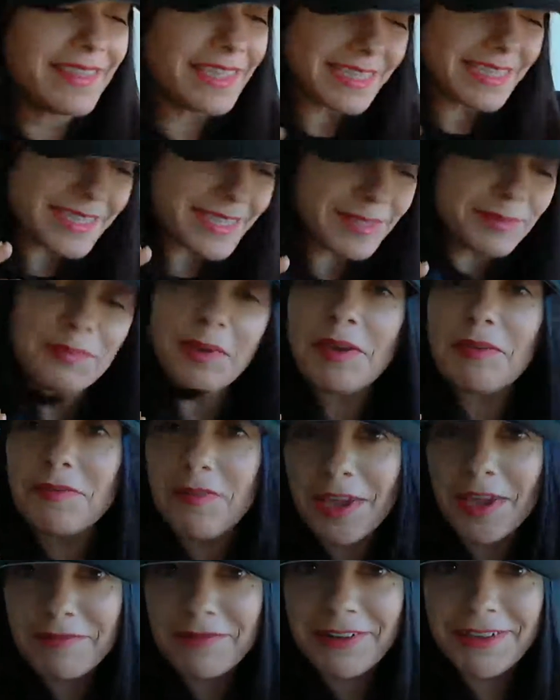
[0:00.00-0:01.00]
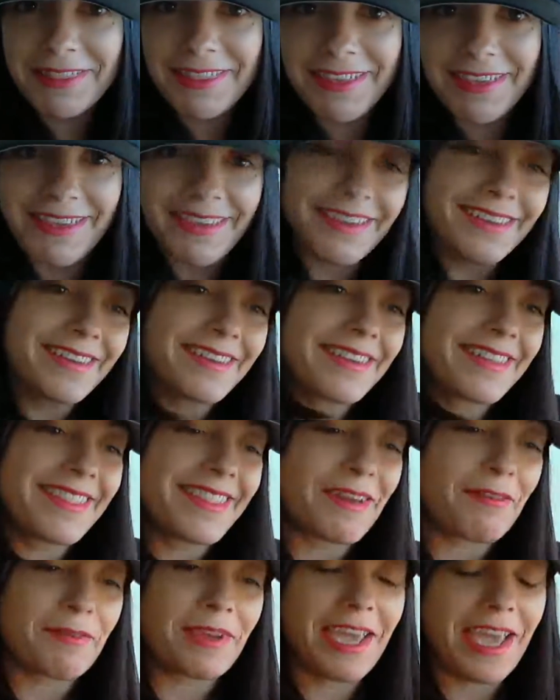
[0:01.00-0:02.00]
And this is my favorite thing
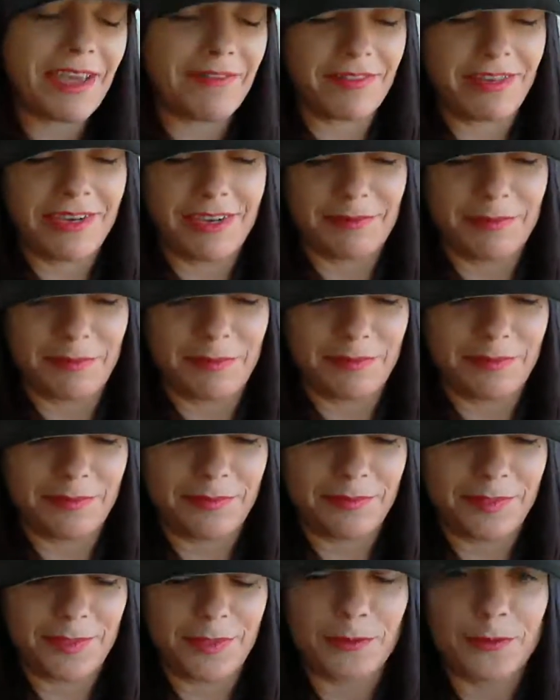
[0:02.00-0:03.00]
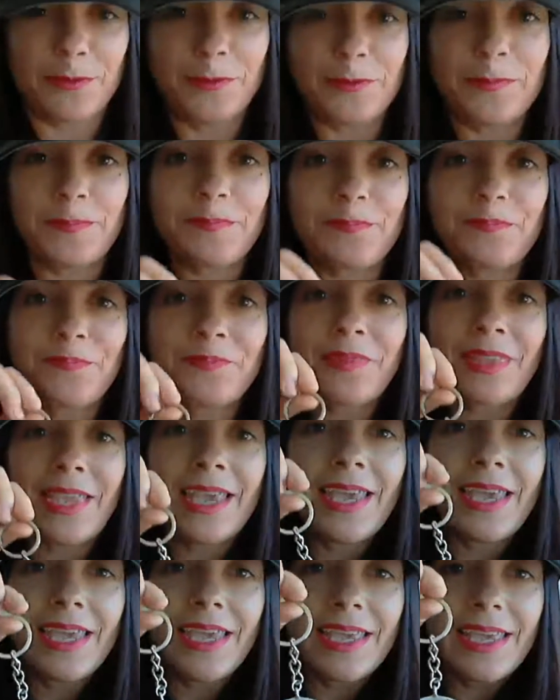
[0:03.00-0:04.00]
that we have in our store.
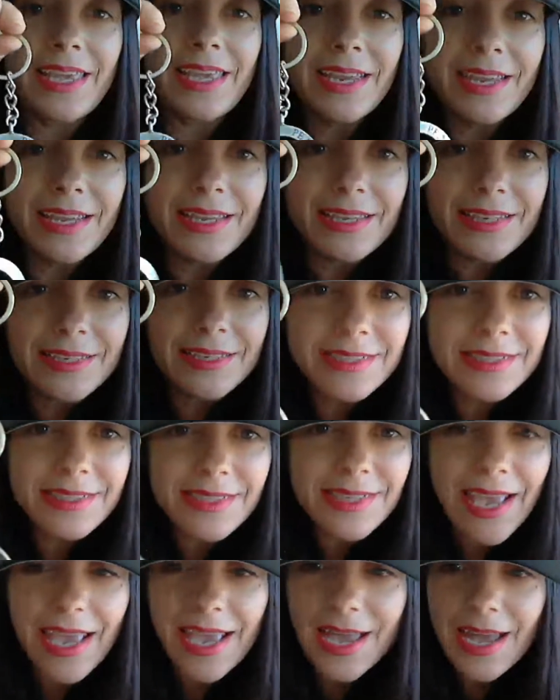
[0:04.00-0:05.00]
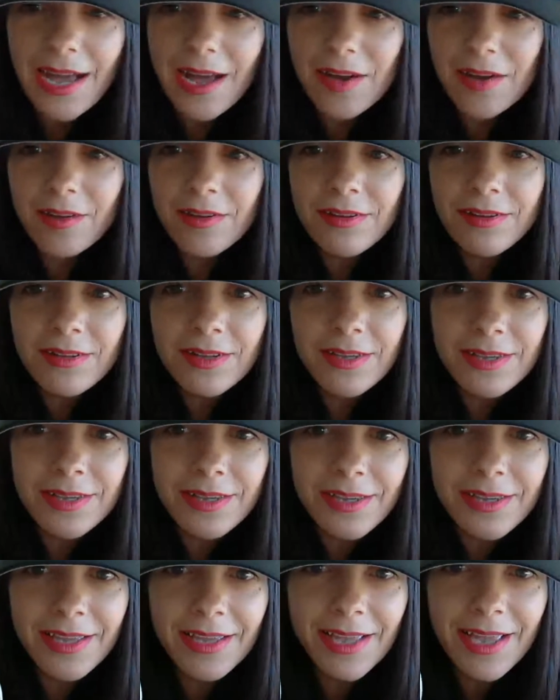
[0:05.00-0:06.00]
It is our
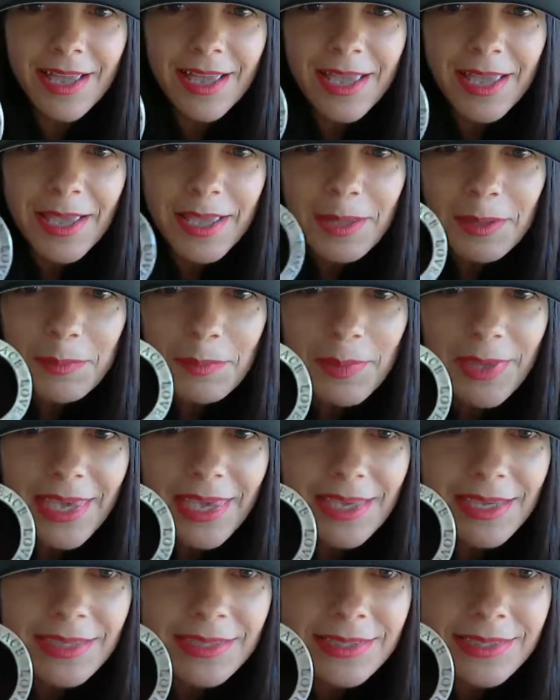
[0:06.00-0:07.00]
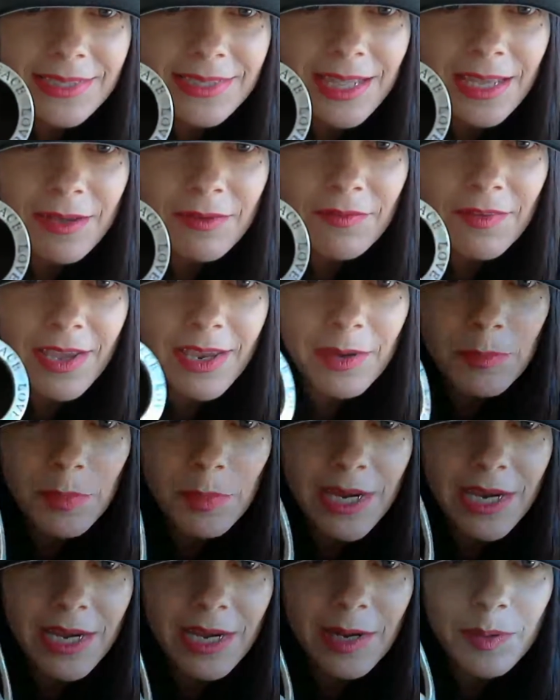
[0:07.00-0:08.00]
Peace, Love and
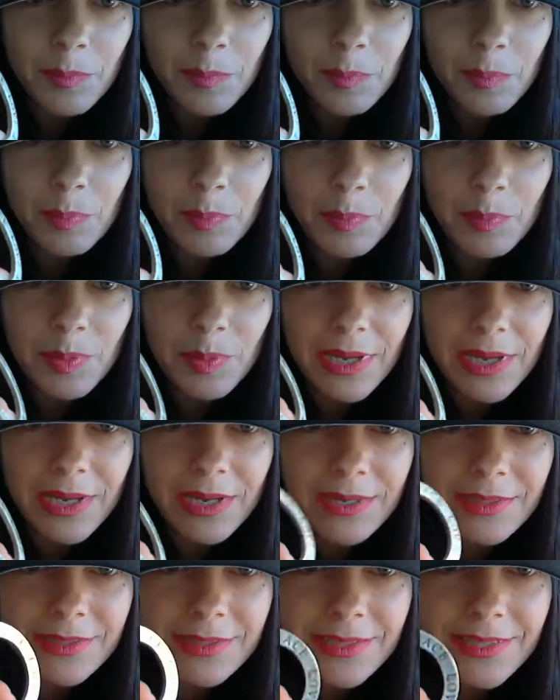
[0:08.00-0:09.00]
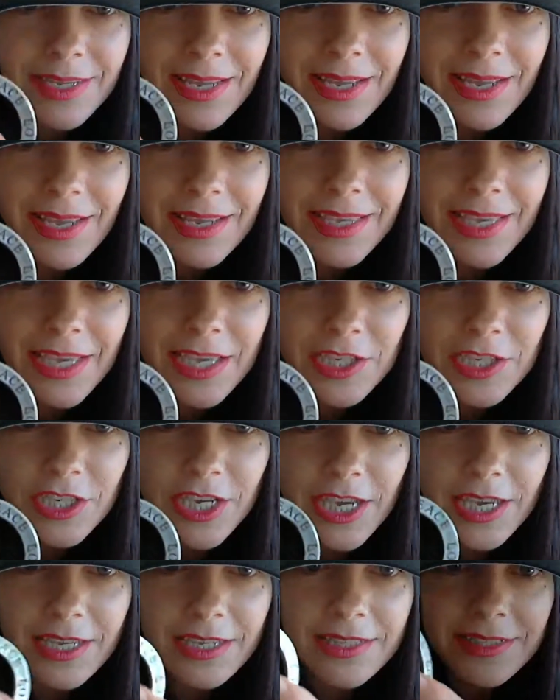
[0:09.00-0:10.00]
Peanut Butter
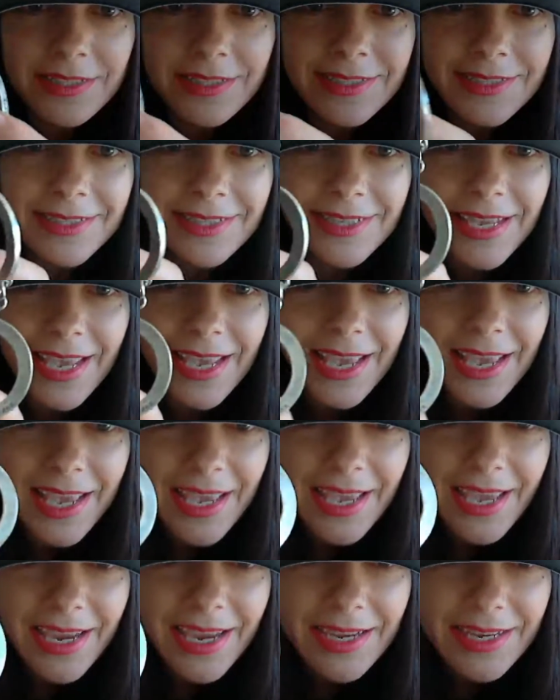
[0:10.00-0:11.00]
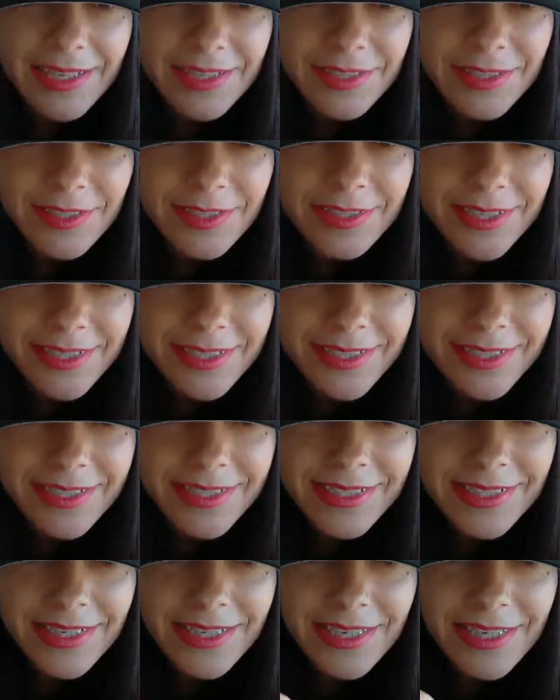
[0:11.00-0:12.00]
keychains, and as you can
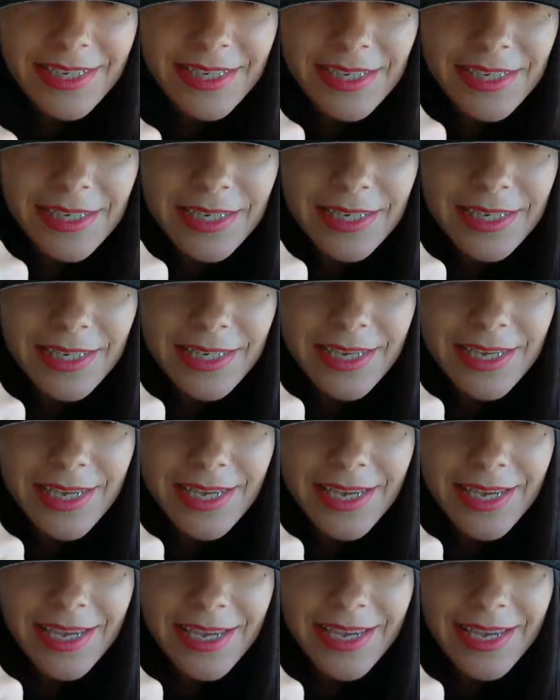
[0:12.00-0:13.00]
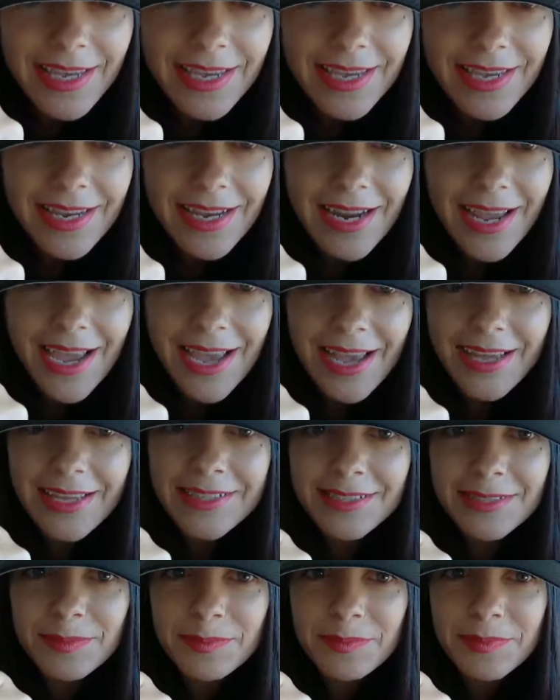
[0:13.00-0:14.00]
see, it
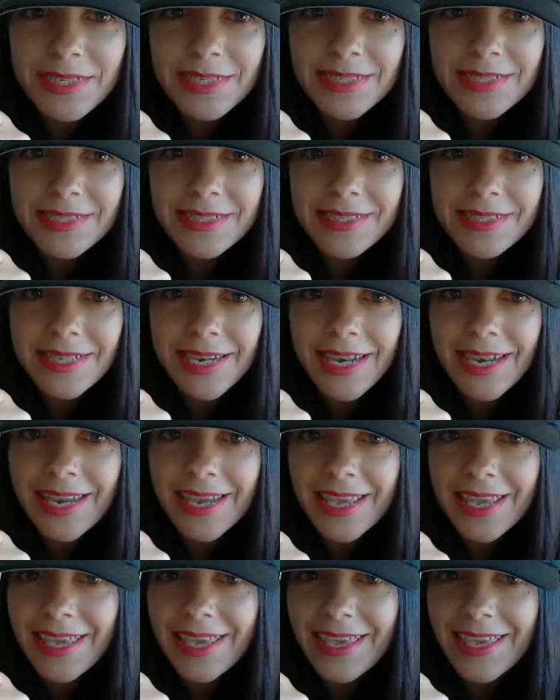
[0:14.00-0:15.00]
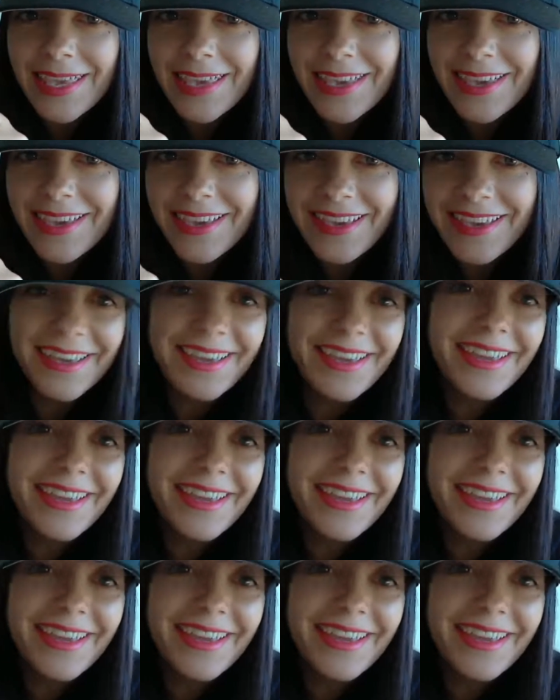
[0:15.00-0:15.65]
has Miss Lee